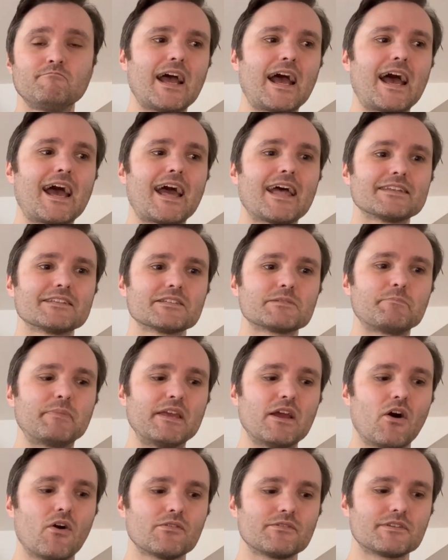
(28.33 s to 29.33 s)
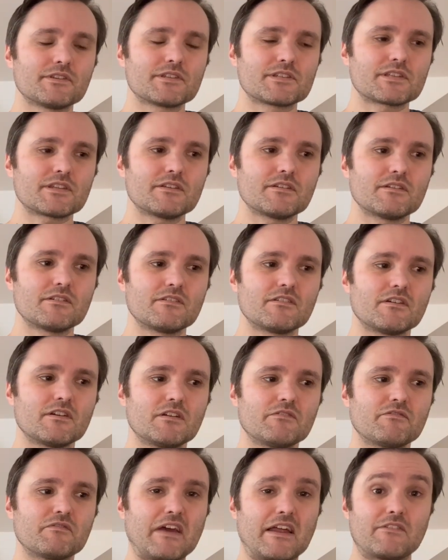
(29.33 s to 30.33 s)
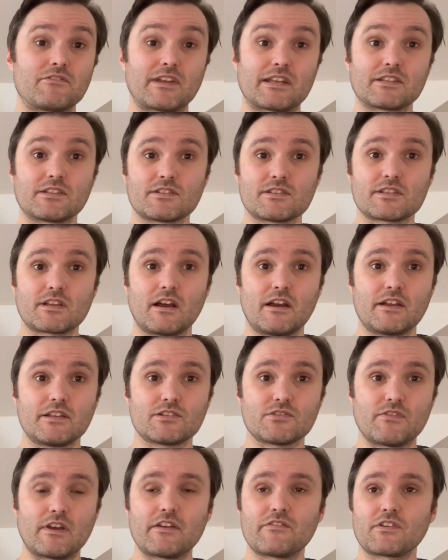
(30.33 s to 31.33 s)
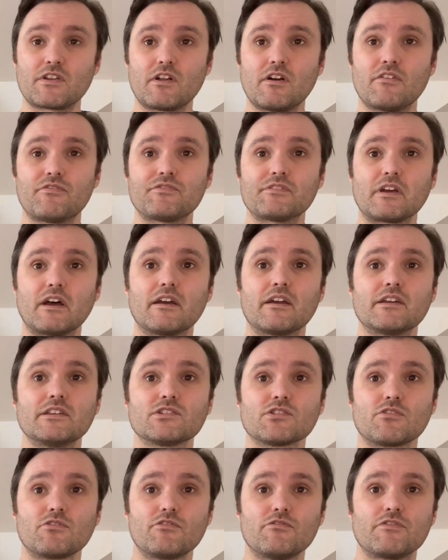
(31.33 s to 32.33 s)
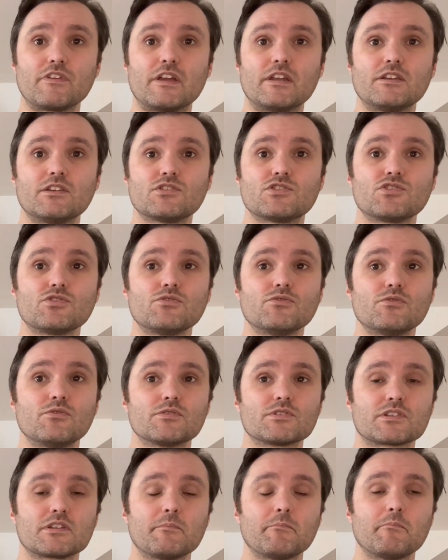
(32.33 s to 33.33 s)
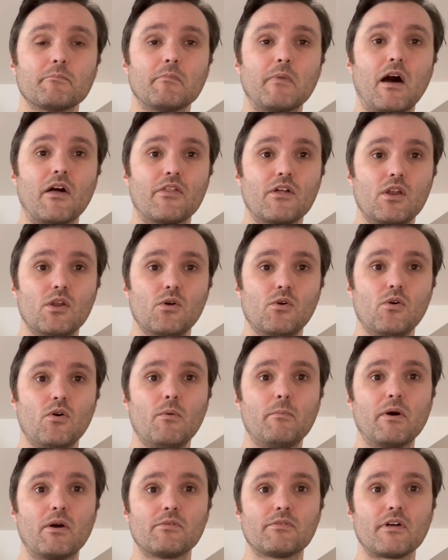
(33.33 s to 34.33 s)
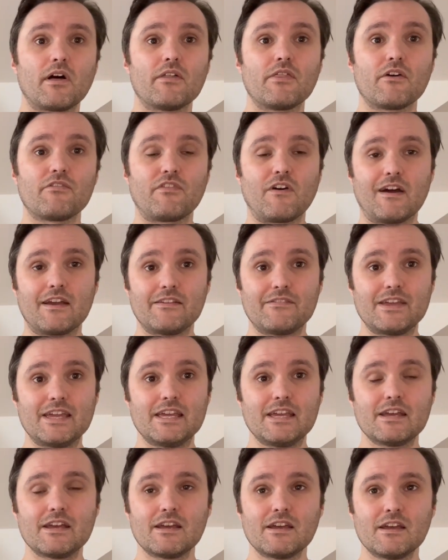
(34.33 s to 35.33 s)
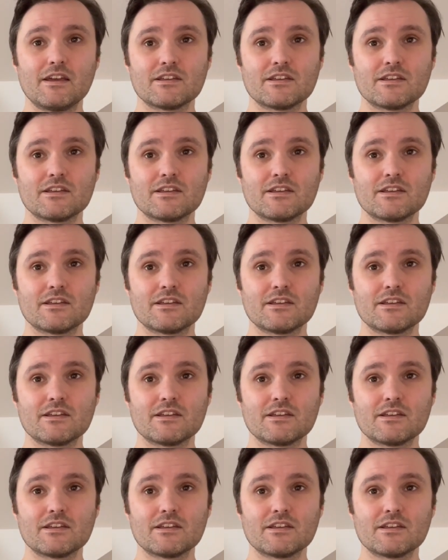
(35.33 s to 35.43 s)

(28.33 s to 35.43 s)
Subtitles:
And beyond Van Richten's Guide to Ravenloft, I dove into some other lore, both other 5e